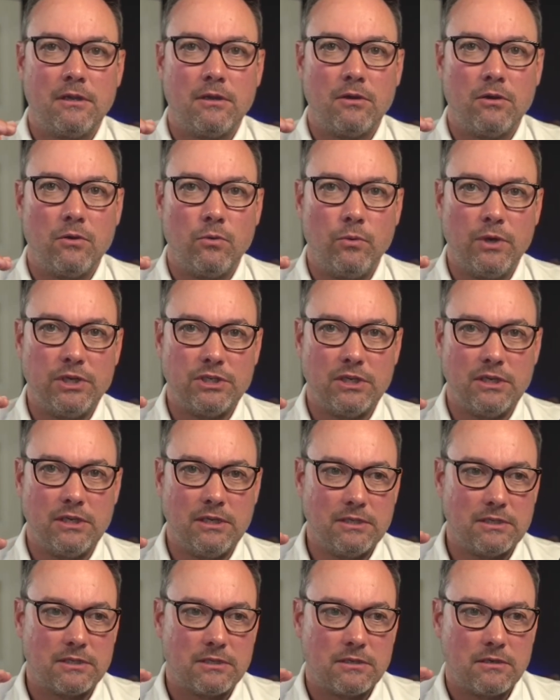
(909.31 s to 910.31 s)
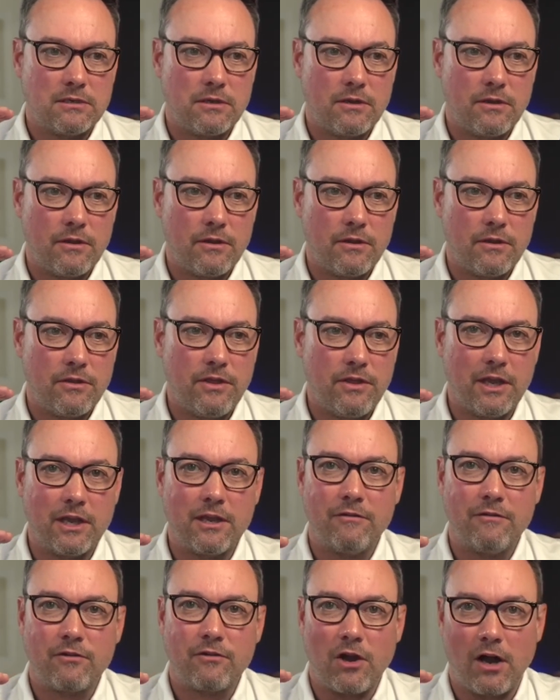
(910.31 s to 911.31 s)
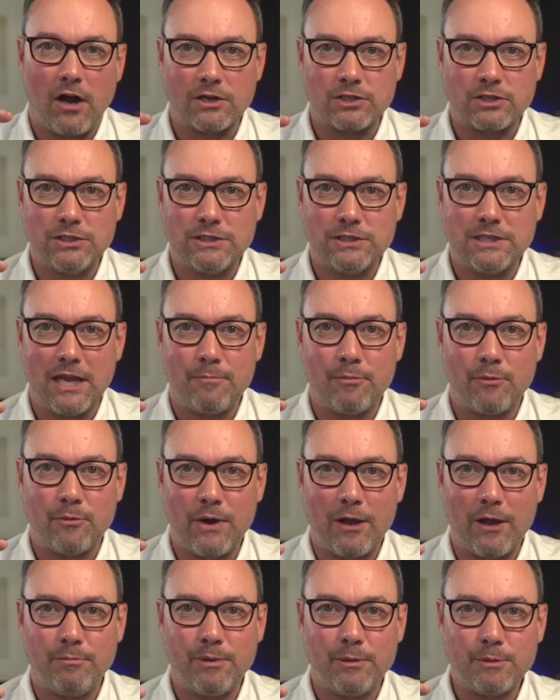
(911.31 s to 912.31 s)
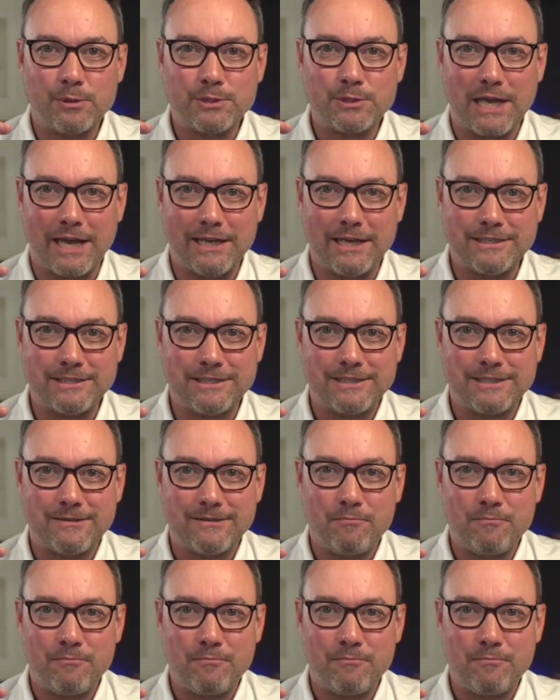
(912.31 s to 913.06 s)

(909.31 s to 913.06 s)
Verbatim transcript: which is think of caution tape around people's heads.